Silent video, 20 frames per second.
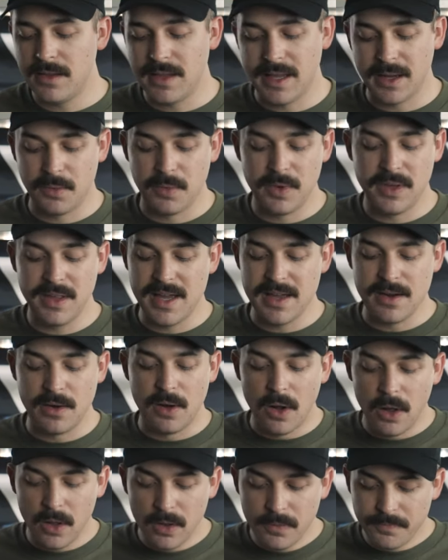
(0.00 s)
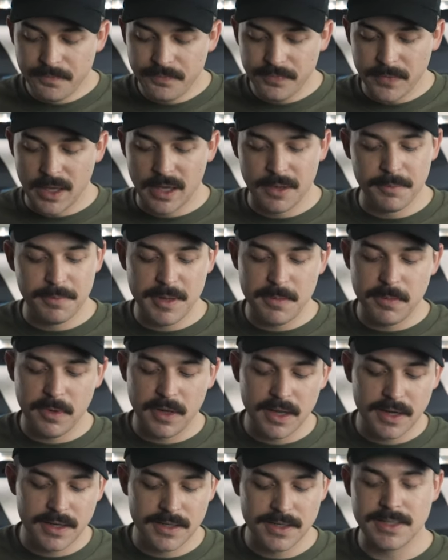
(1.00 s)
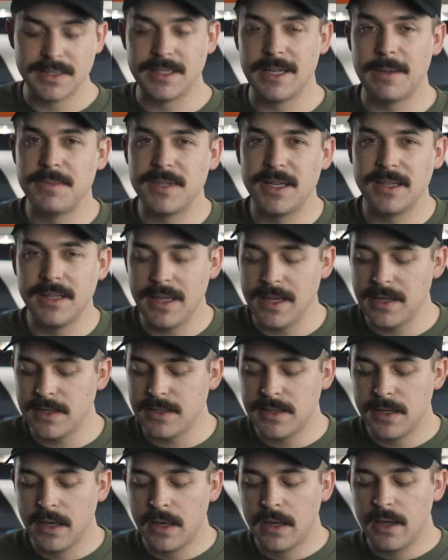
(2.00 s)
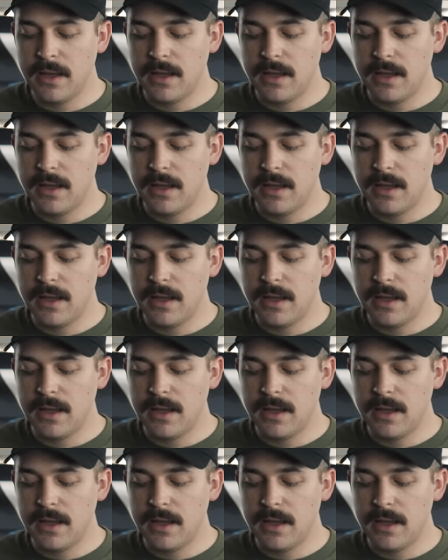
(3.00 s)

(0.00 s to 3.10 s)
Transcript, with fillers: like really at all. Um, people kind of just slept on these.